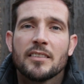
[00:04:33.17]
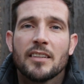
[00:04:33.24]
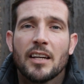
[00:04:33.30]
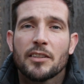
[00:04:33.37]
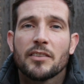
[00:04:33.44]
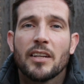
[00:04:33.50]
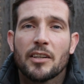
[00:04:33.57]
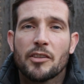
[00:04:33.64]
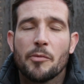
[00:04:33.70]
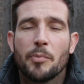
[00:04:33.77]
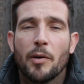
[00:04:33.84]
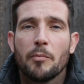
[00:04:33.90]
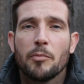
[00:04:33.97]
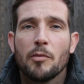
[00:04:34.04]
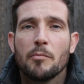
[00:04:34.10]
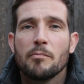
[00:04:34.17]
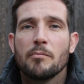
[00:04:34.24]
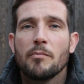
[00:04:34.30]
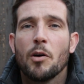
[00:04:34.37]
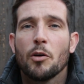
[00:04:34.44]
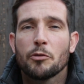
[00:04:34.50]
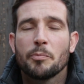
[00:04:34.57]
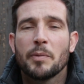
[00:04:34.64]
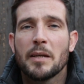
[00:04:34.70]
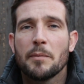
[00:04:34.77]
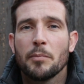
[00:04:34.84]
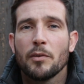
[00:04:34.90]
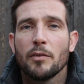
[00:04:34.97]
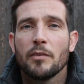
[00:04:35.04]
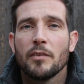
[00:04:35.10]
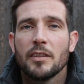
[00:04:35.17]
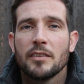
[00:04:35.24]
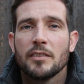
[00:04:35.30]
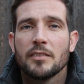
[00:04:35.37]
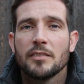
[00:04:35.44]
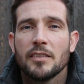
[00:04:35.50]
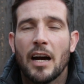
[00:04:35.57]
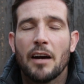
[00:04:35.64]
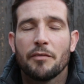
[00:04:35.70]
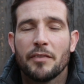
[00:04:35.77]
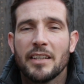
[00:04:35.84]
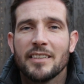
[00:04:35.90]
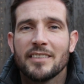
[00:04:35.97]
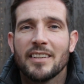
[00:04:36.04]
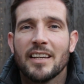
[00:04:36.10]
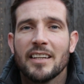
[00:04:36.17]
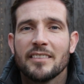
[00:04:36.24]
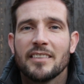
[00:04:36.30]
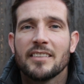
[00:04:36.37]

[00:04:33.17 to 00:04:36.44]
That's the problem most people have these days.